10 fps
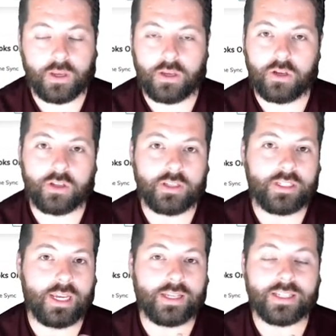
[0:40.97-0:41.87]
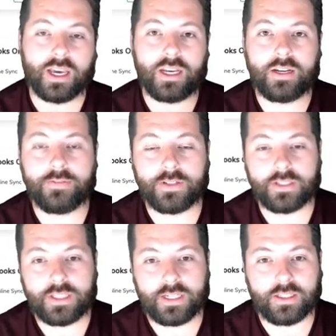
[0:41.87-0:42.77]
You're gonna see a ton of different
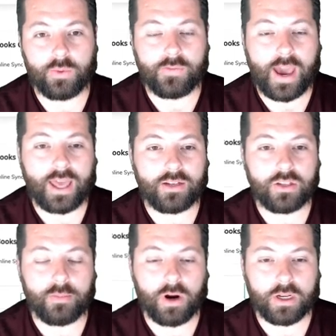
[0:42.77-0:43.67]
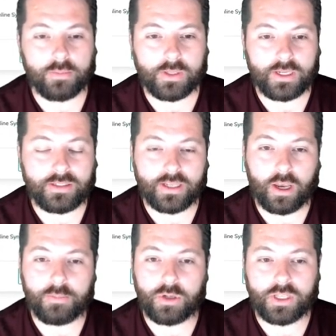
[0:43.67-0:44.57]
syncs that we've added to the Marketplace to
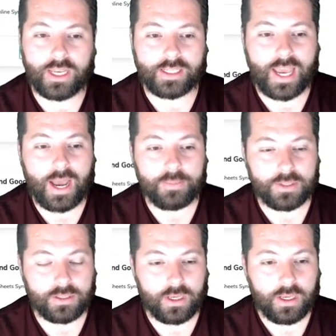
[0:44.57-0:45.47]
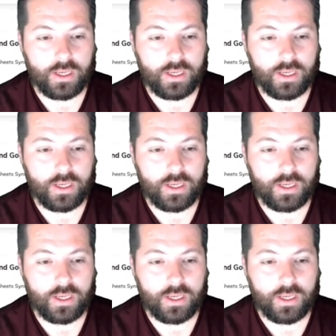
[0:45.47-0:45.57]
help you connect apps.